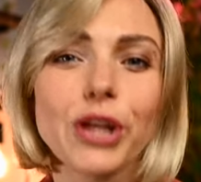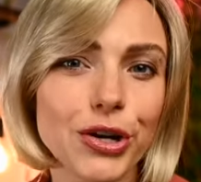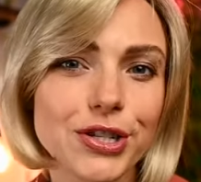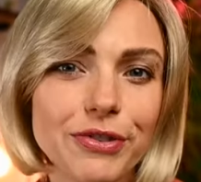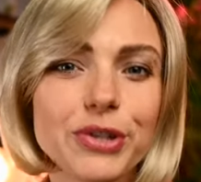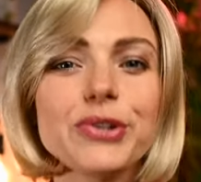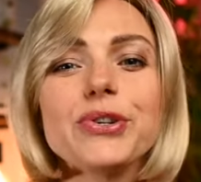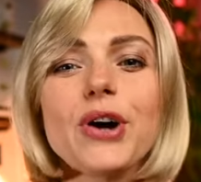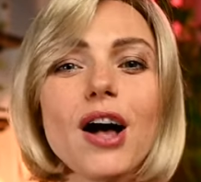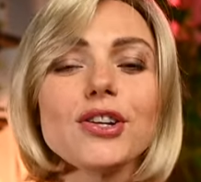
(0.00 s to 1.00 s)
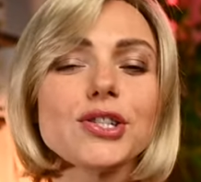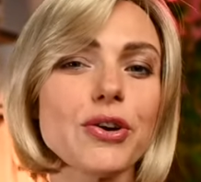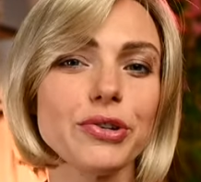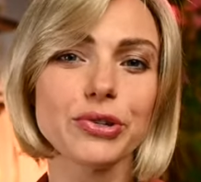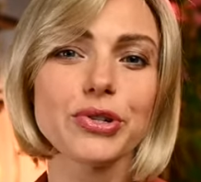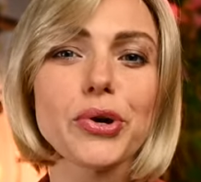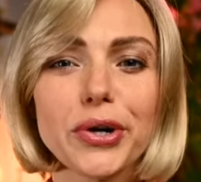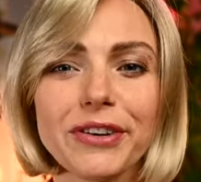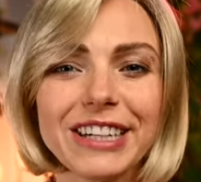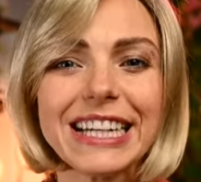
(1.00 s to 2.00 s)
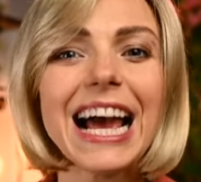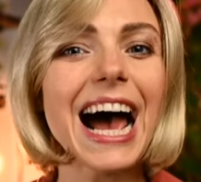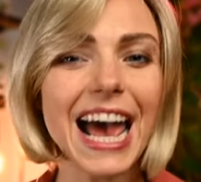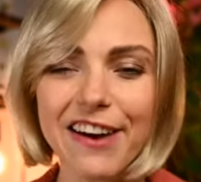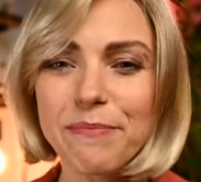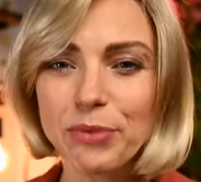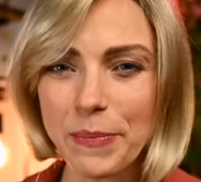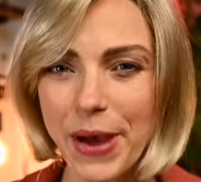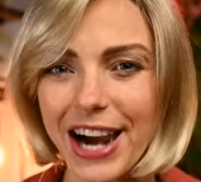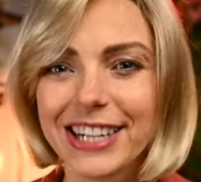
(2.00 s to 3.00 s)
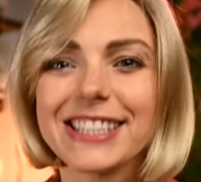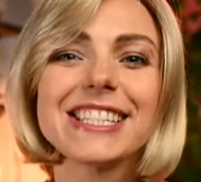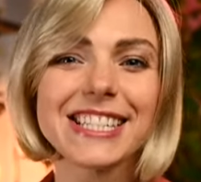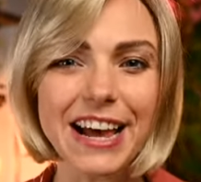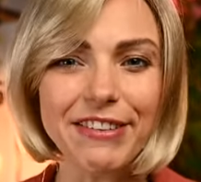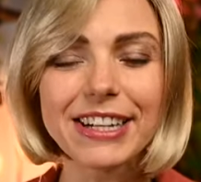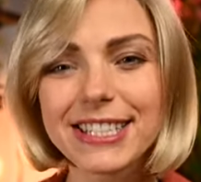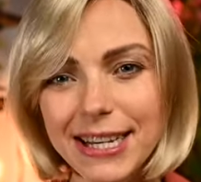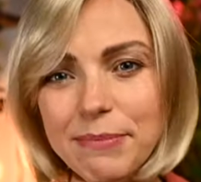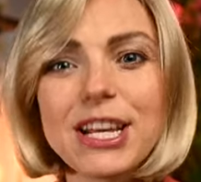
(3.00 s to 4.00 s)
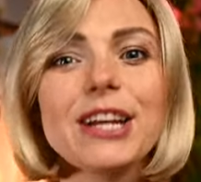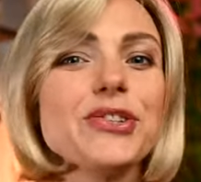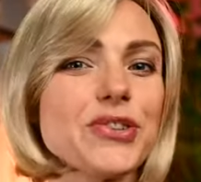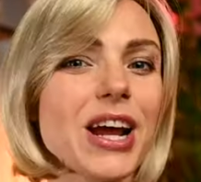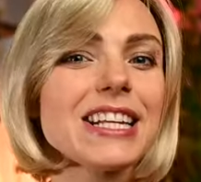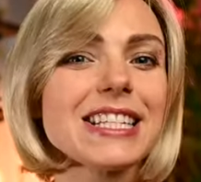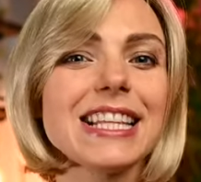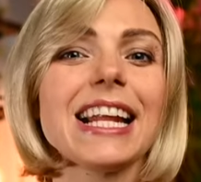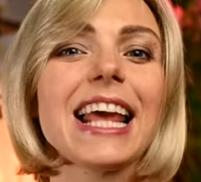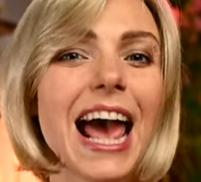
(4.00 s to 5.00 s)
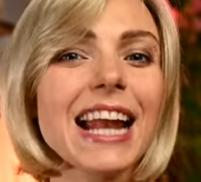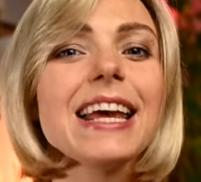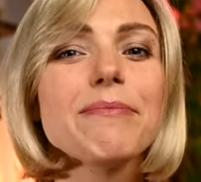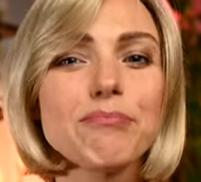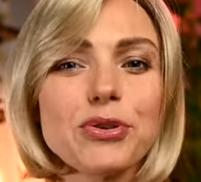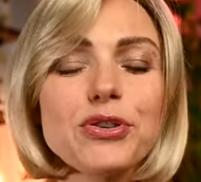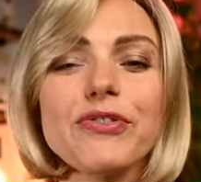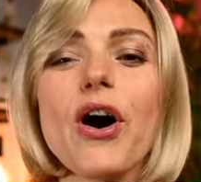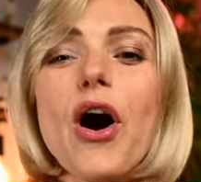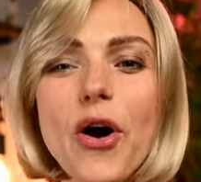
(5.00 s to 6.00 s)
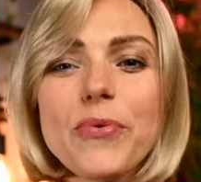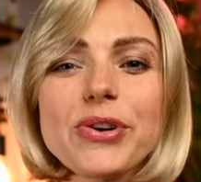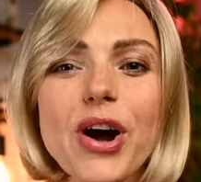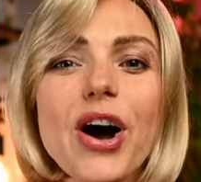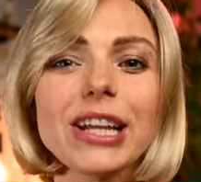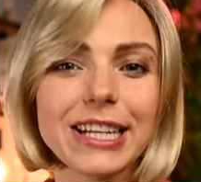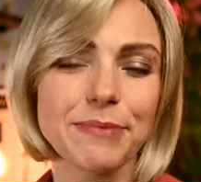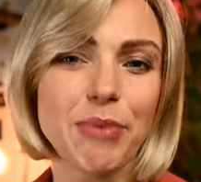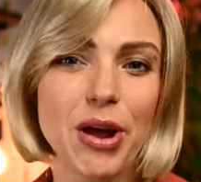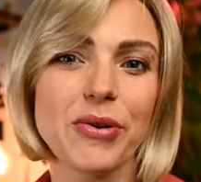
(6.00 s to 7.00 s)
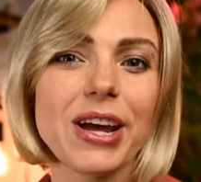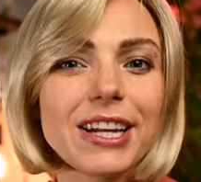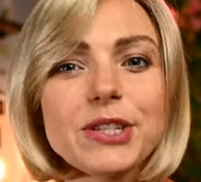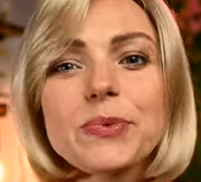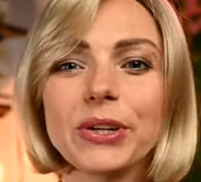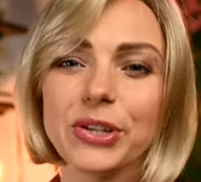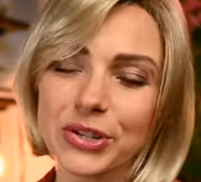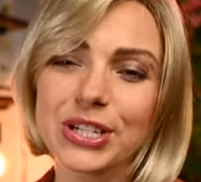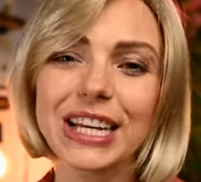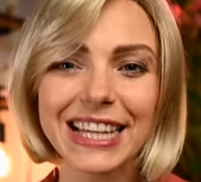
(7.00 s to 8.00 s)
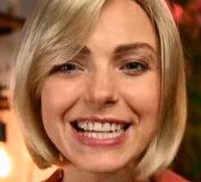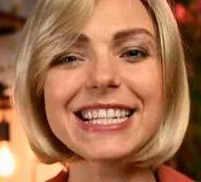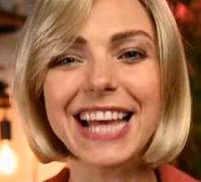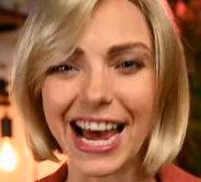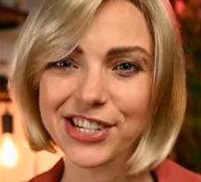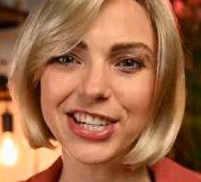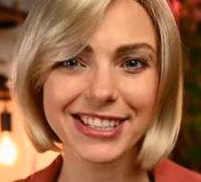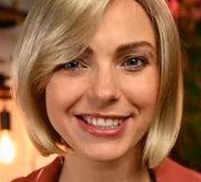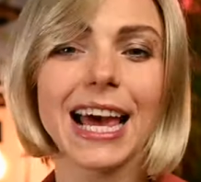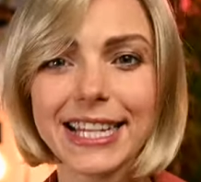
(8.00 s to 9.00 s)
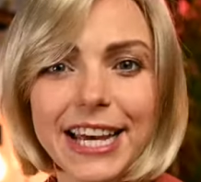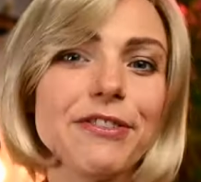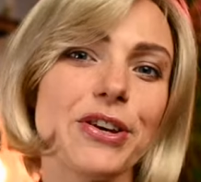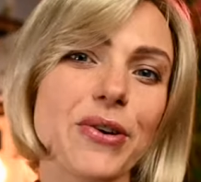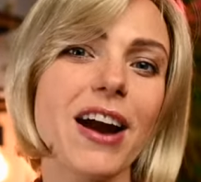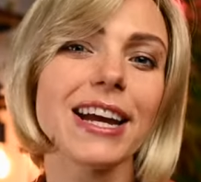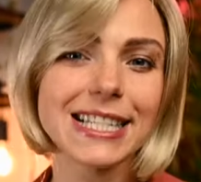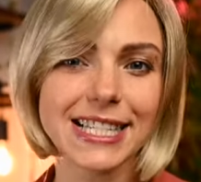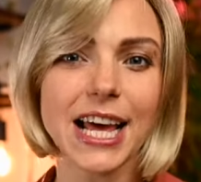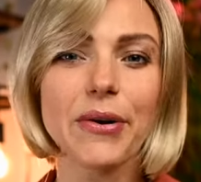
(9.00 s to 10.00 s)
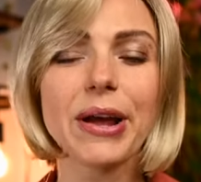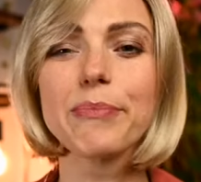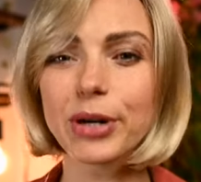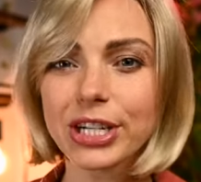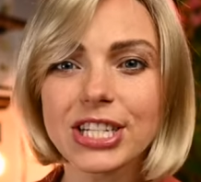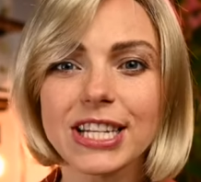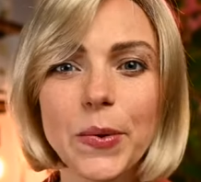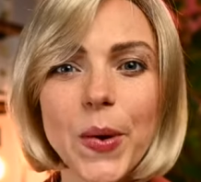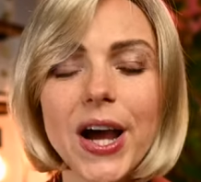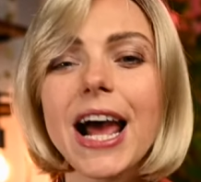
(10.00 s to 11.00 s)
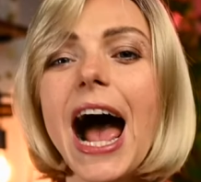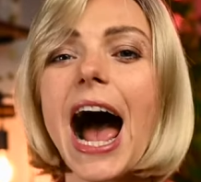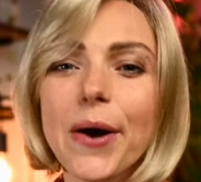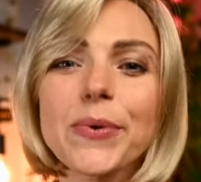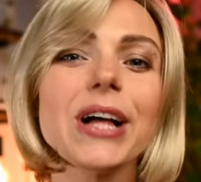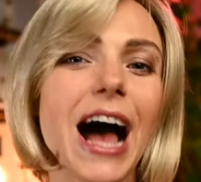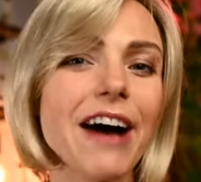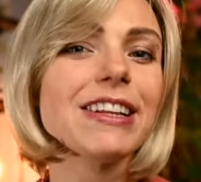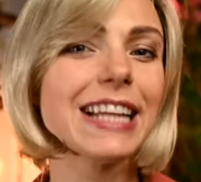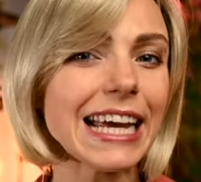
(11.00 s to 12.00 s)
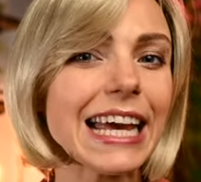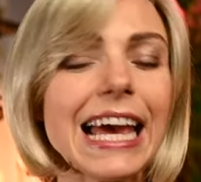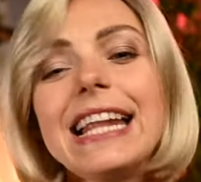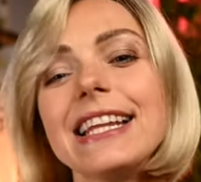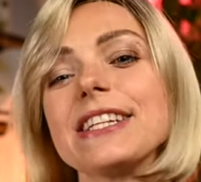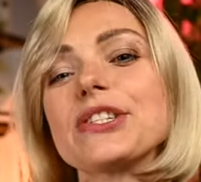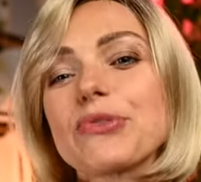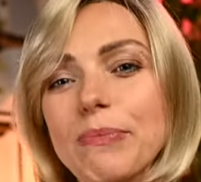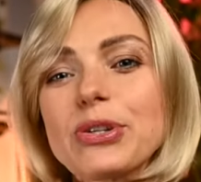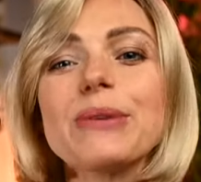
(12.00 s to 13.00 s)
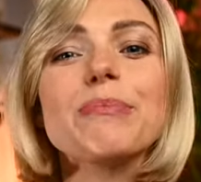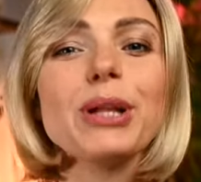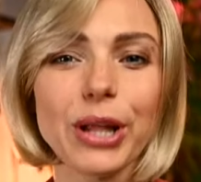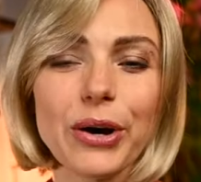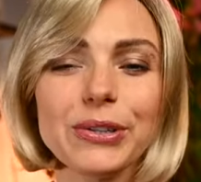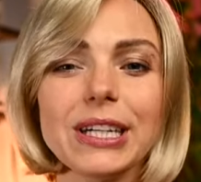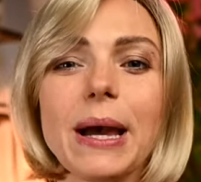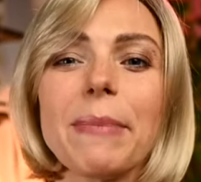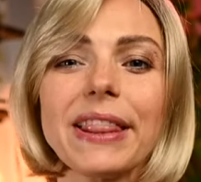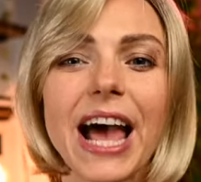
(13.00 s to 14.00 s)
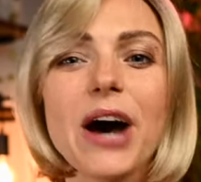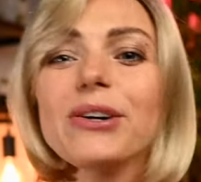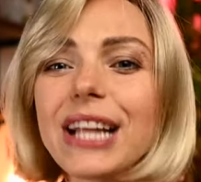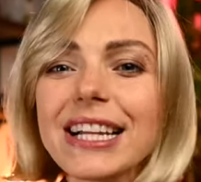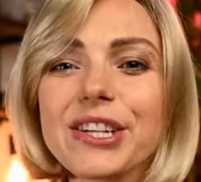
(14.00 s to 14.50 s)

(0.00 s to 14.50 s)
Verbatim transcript: those of you who also use Coravin, I have prepared 7 tips and tricks that can improve overall experience when using this gadget. And if you are considering purchasing one, I will have a link in the description below. But now let's